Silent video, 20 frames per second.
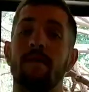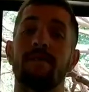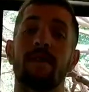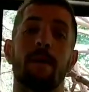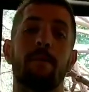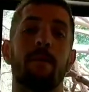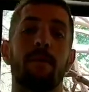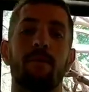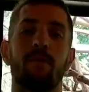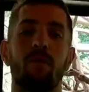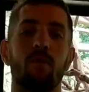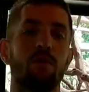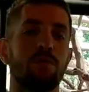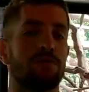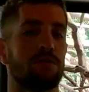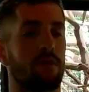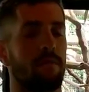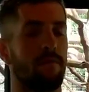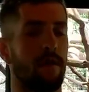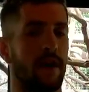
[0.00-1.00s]
type of
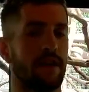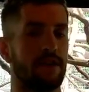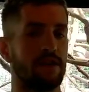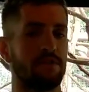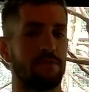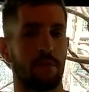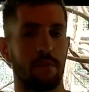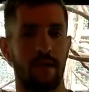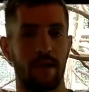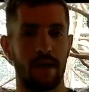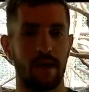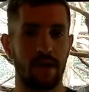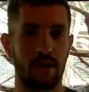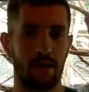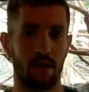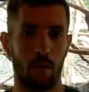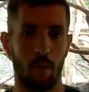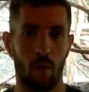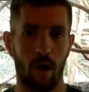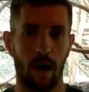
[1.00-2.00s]
fruits or veggies would they eat
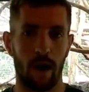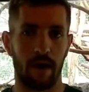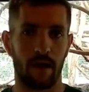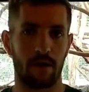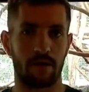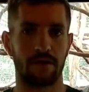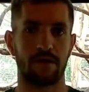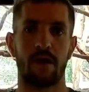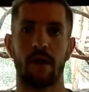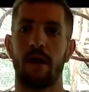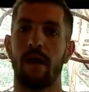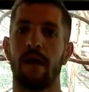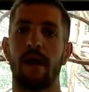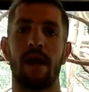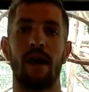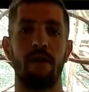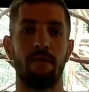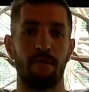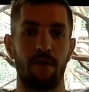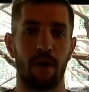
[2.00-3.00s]
in the wild?
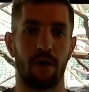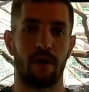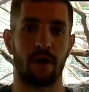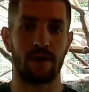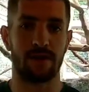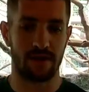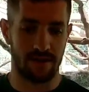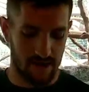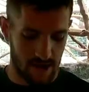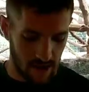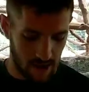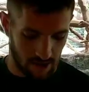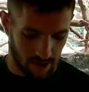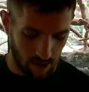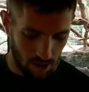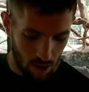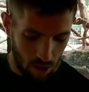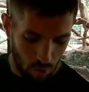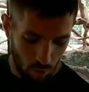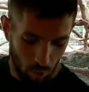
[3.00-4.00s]
If they're a
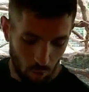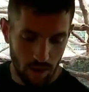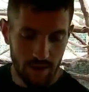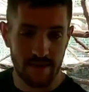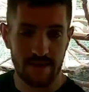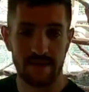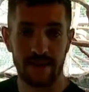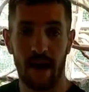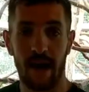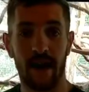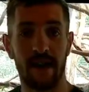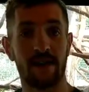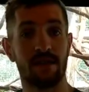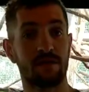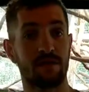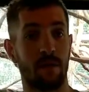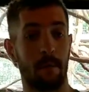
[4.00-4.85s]
snake, what size